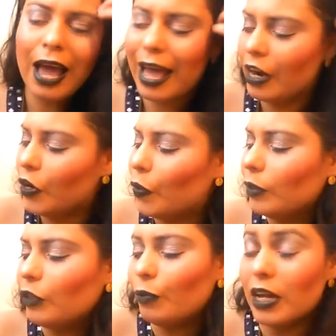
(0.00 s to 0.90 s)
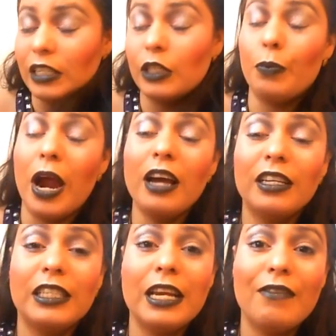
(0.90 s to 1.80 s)
I don't know which one is the brand
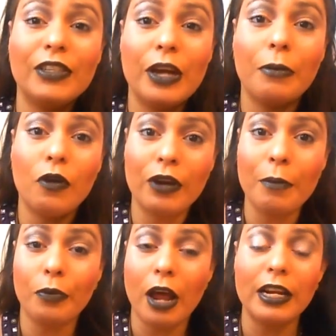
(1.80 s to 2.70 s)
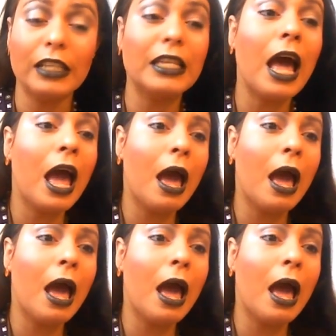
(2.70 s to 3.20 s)
because I never tried Korean products,